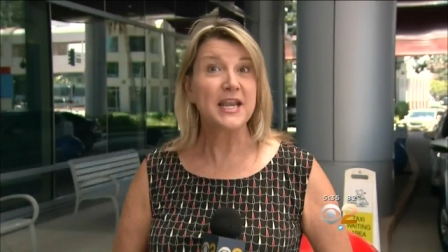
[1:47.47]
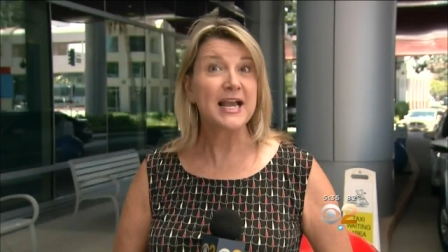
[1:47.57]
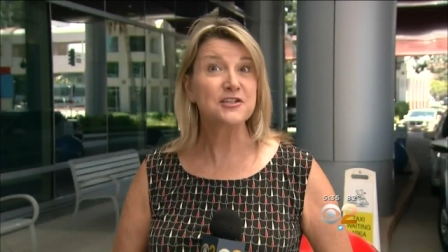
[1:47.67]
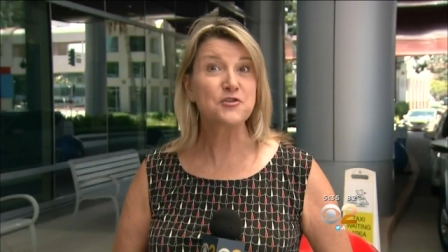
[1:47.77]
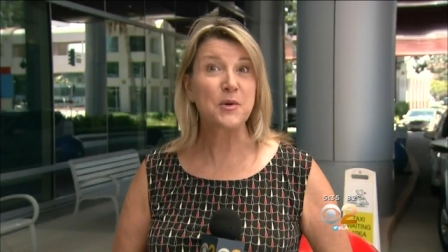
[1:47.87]
For the
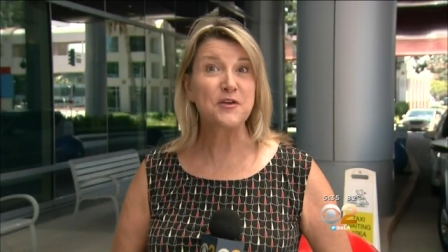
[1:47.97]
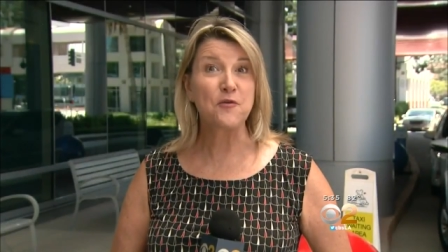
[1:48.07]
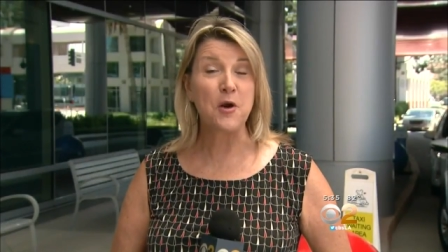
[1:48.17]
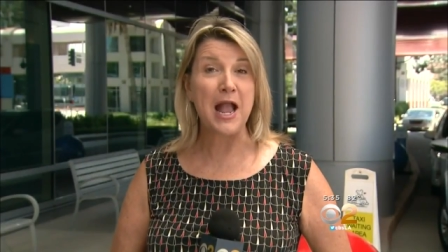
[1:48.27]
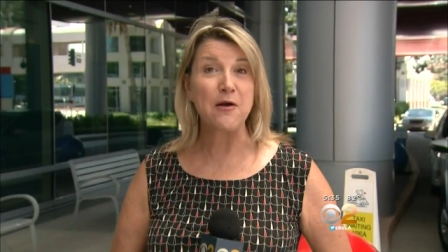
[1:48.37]
next
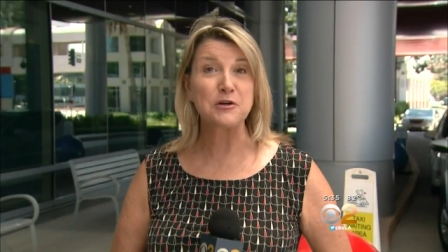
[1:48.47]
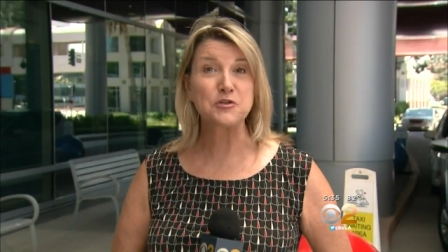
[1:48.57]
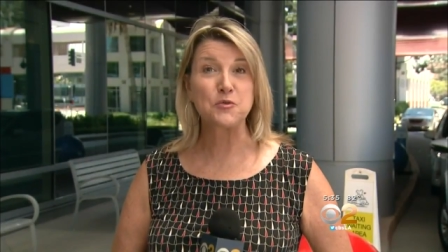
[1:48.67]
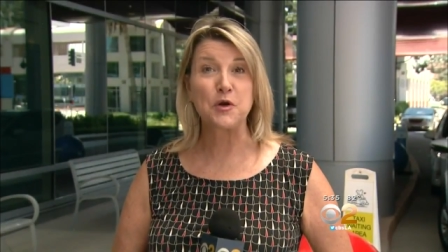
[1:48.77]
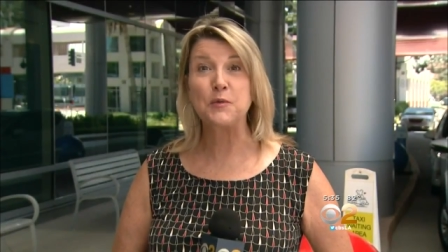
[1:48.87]
24
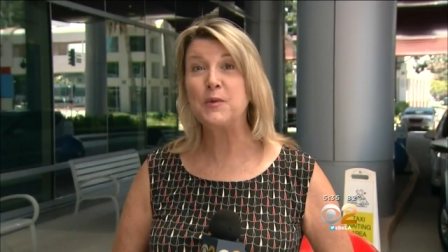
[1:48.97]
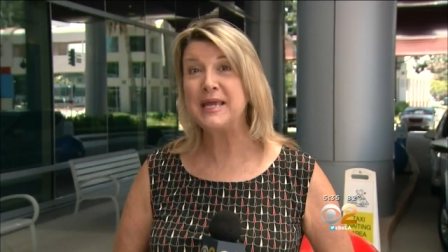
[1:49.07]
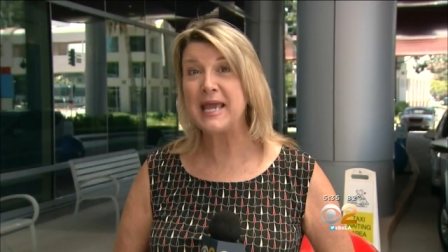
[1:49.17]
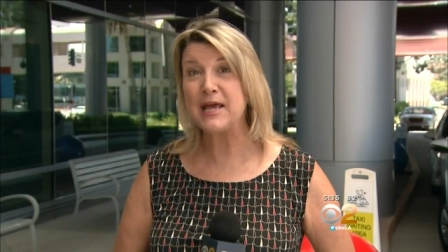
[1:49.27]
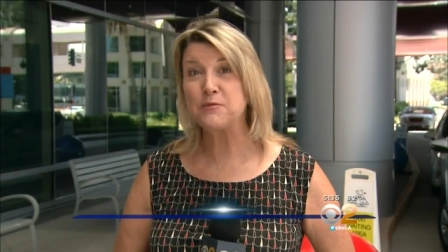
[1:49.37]
hours, Roy
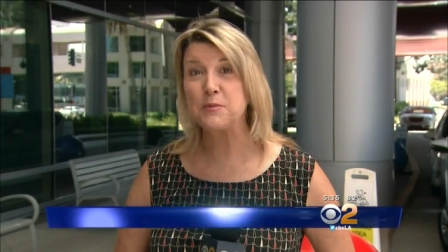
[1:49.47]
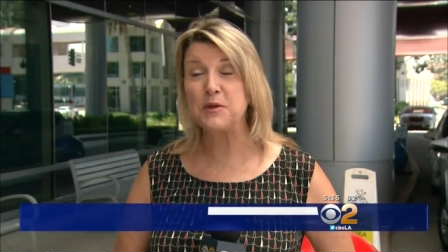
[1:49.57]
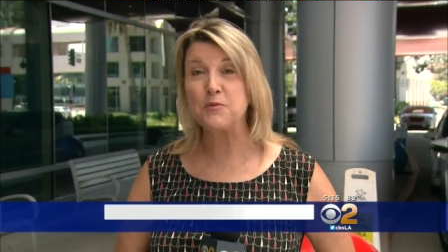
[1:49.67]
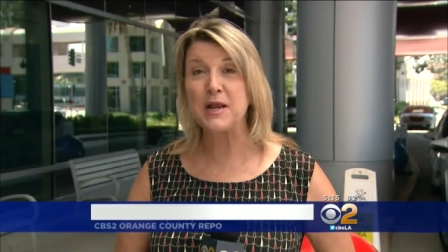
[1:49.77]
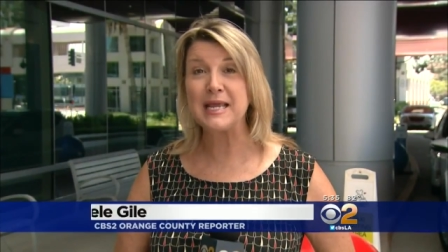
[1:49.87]
Wiegand will
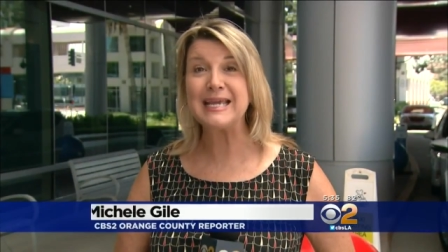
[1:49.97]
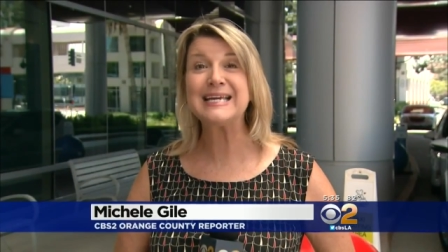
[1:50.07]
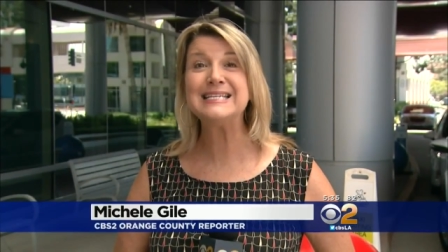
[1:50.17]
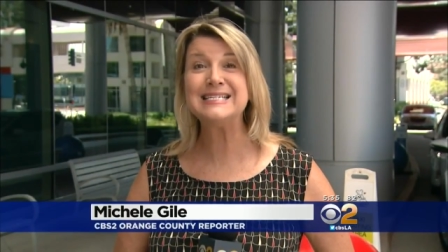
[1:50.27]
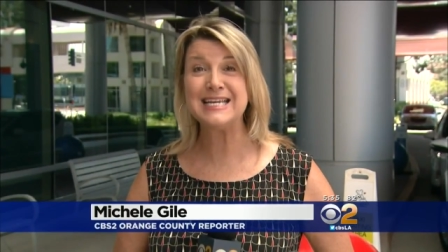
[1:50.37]
be running
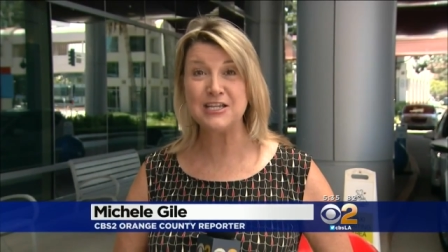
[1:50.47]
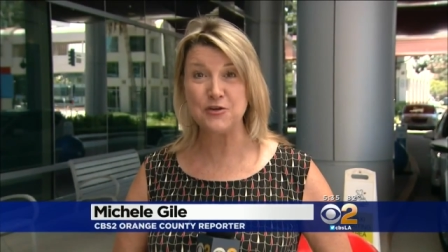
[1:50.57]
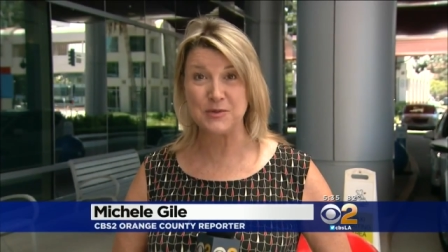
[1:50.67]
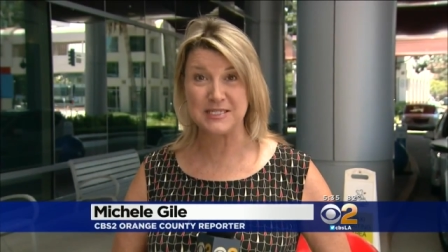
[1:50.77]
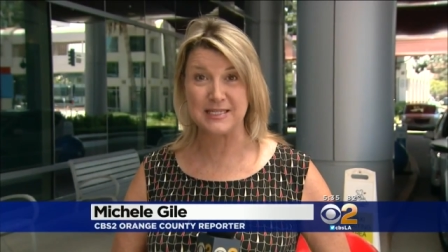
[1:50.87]

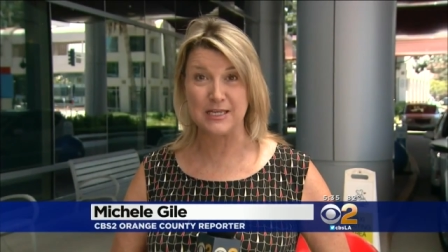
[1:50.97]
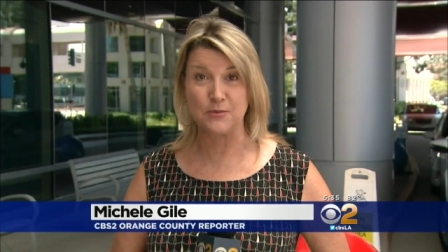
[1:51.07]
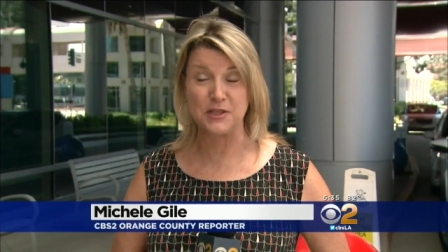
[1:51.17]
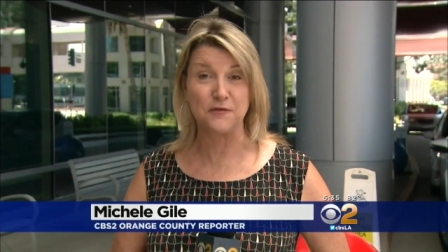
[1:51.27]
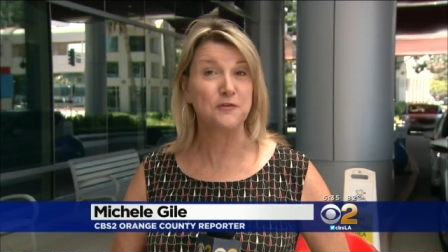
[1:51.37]
continuously
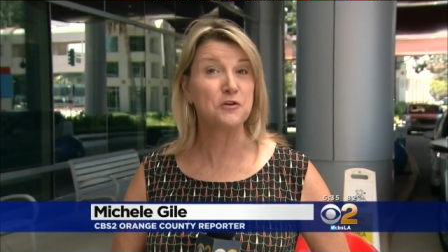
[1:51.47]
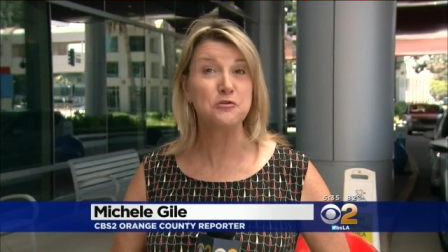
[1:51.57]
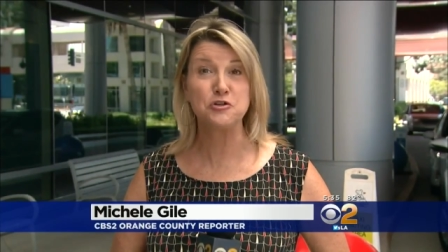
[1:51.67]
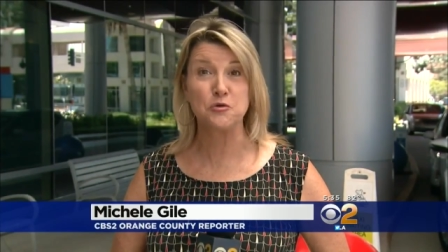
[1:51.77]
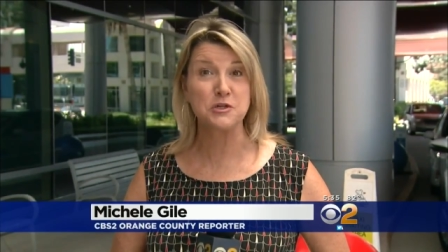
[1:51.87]
with a
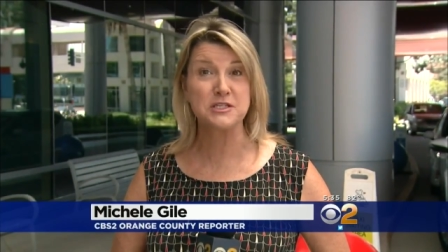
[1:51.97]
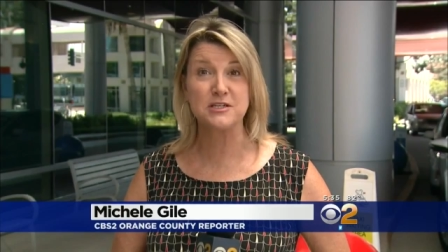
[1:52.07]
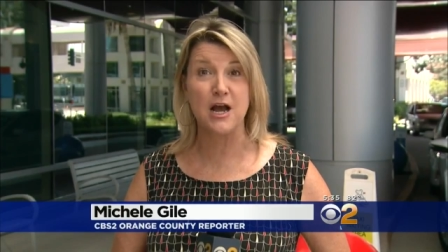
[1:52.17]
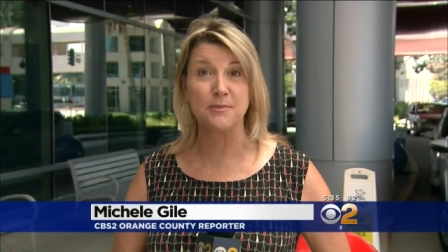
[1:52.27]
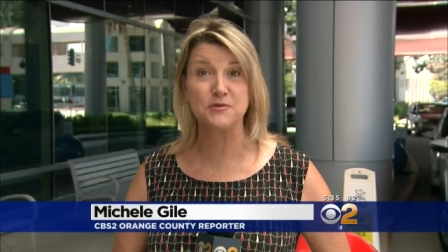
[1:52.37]
few short
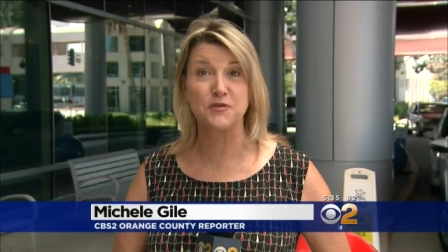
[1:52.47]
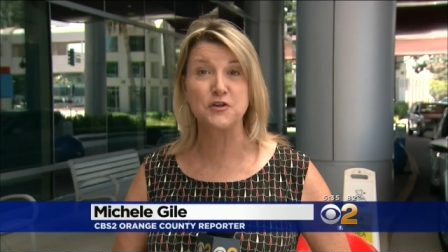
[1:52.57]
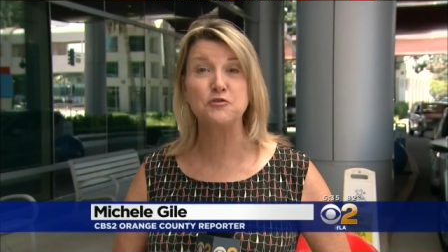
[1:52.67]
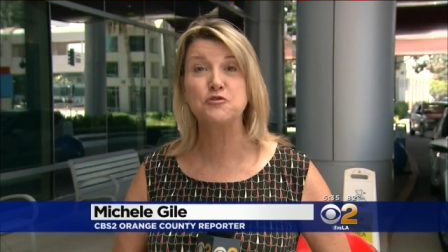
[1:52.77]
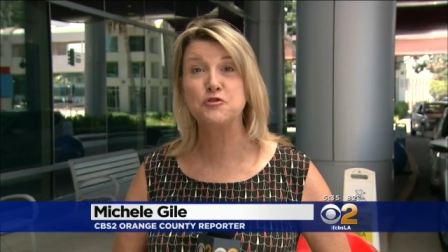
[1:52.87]
stops
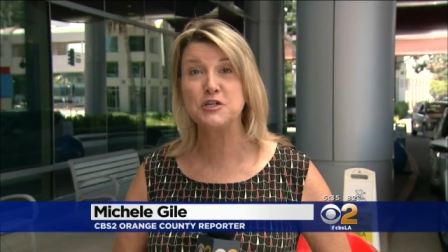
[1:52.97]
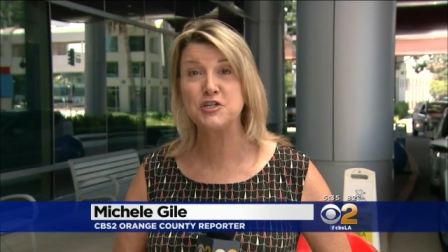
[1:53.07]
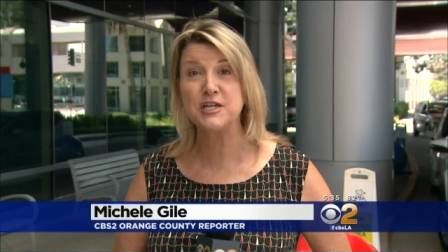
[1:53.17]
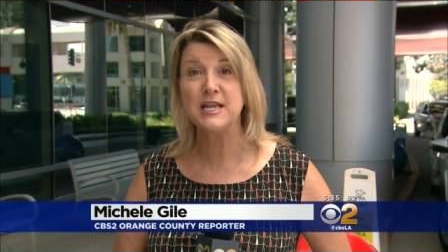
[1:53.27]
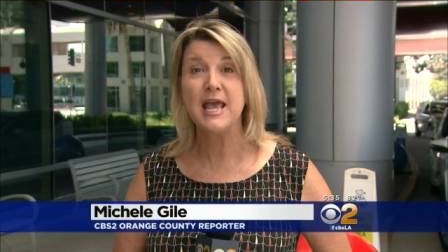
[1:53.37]
for
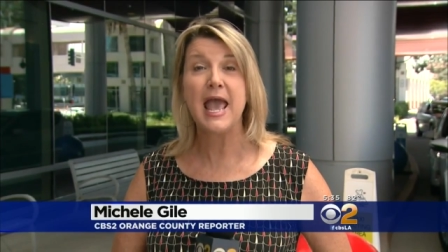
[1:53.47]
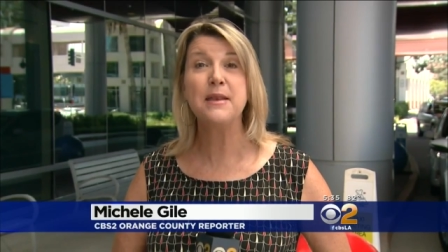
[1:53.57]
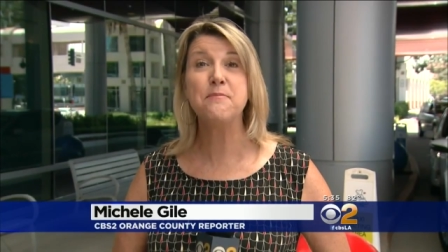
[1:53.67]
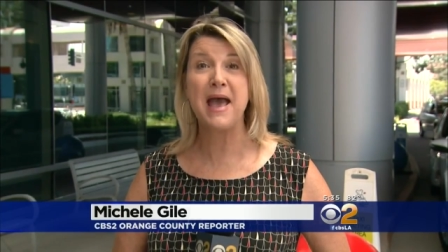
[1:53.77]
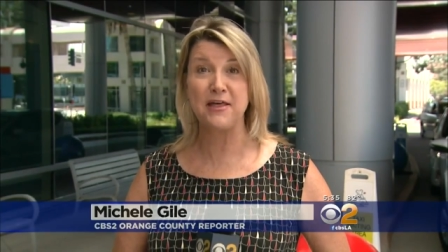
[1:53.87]
nutrition
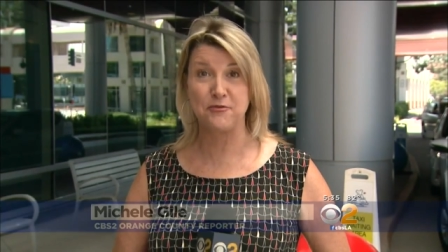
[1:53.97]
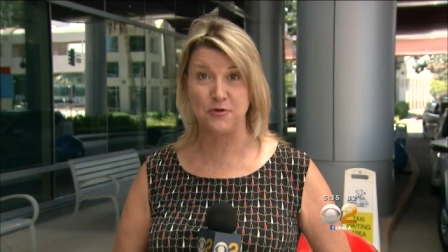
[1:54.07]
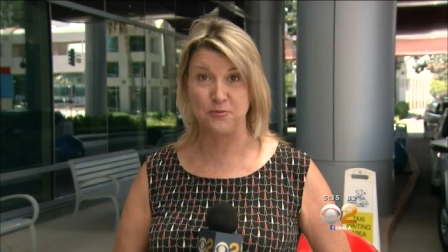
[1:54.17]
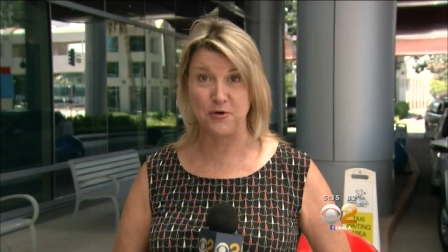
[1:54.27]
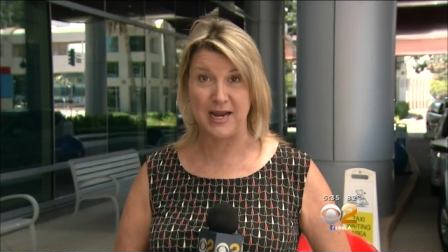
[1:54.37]
and
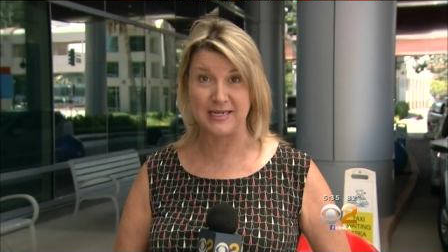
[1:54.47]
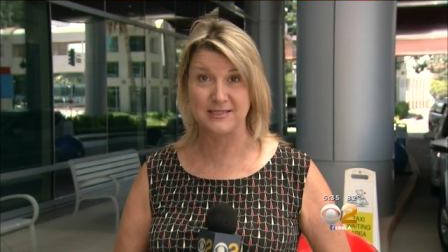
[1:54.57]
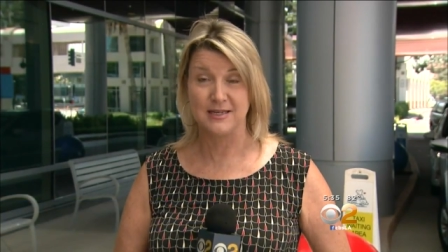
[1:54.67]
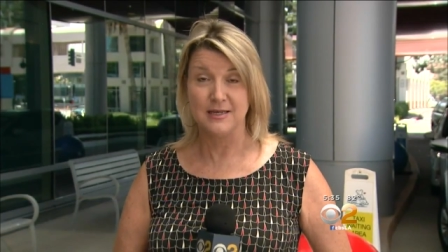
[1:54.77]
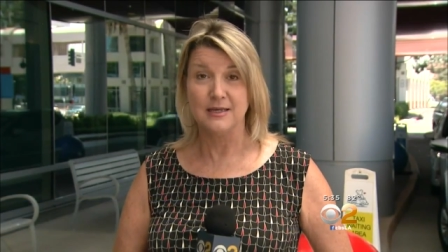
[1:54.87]
bathroom
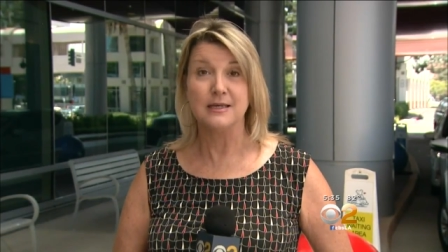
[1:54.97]
breaks.